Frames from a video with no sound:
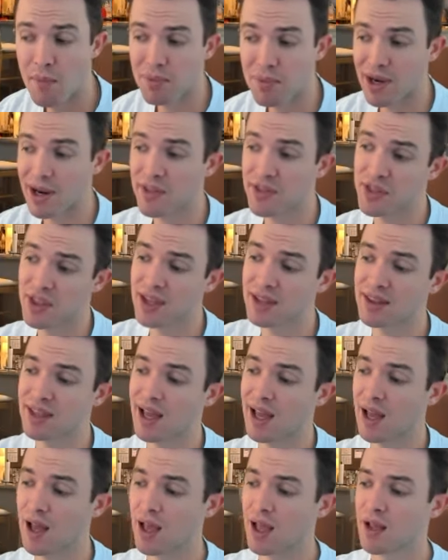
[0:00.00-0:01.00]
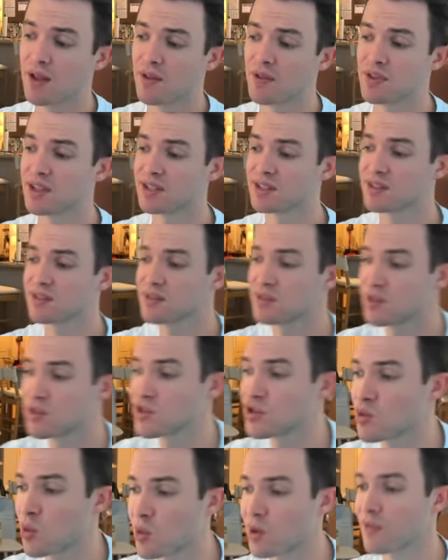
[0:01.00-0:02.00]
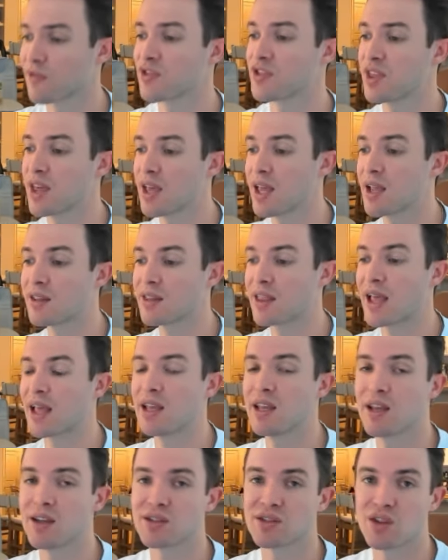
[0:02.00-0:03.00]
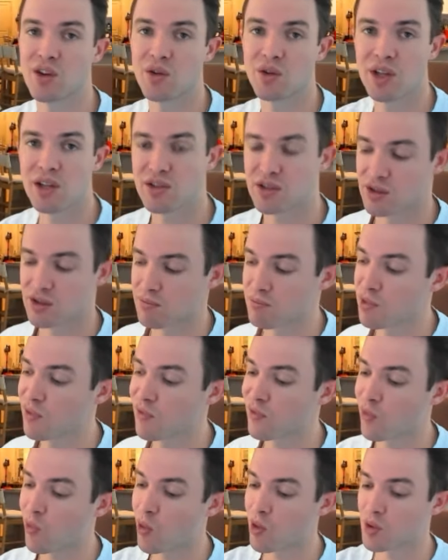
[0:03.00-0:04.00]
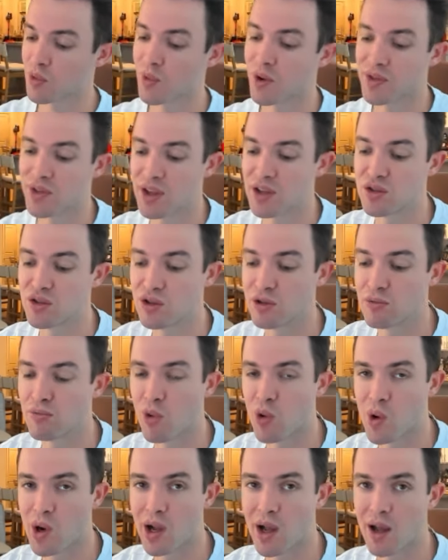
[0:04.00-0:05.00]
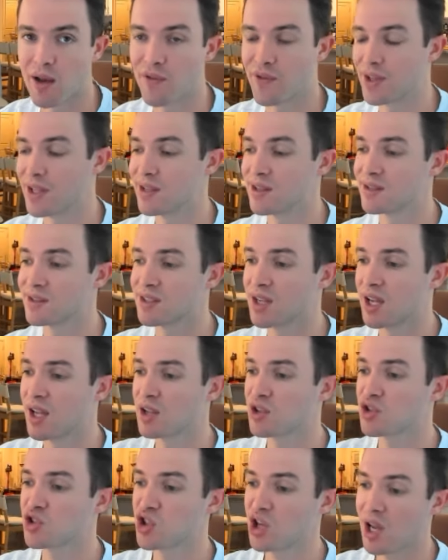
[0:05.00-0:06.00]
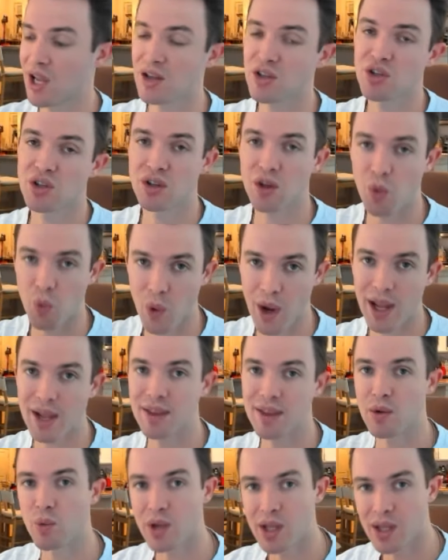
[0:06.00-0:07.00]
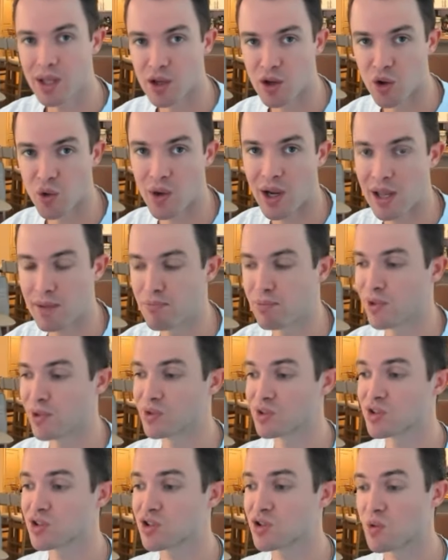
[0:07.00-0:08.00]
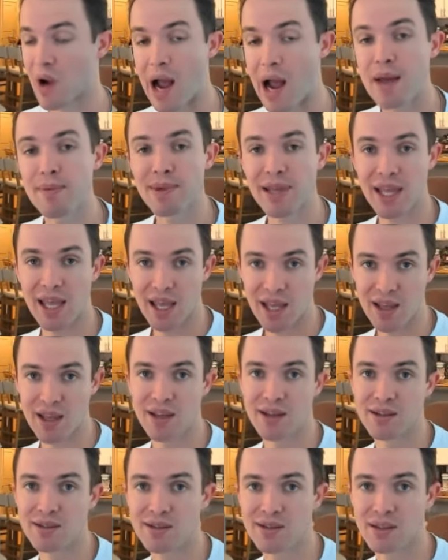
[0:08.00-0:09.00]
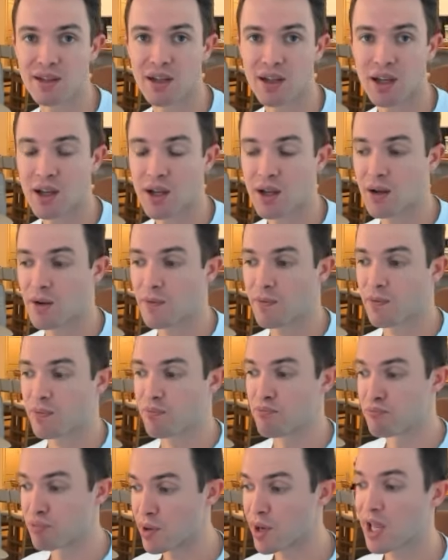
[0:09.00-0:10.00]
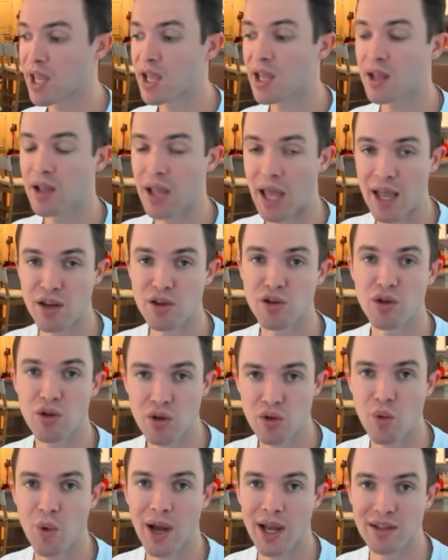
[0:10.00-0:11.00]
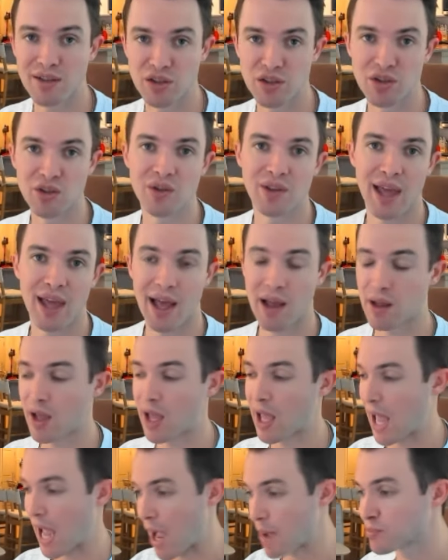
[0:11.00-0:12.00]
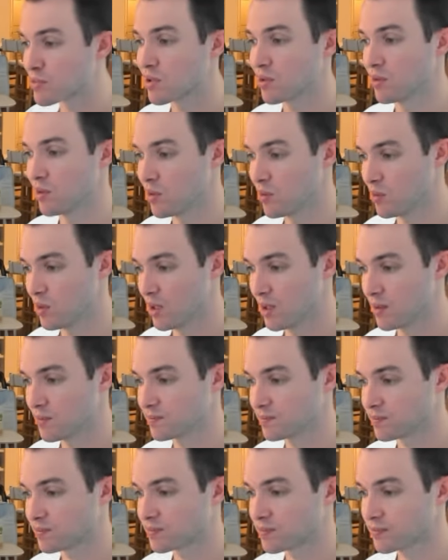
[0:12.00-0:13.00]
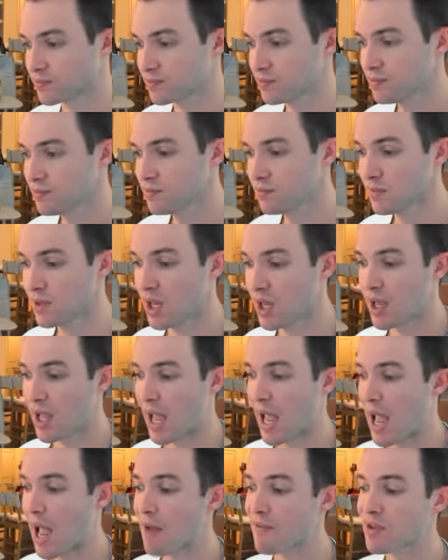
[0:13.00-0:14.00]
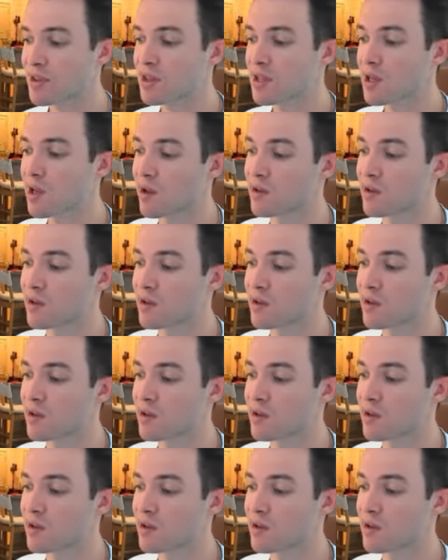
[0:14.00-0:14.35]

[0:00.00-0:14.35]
But I think that this is the sort of thing that ESO needs to move forward with and do more of, is changing the way that we can create builds. Scribing is bringing a new way to do that. Absolutely. Having the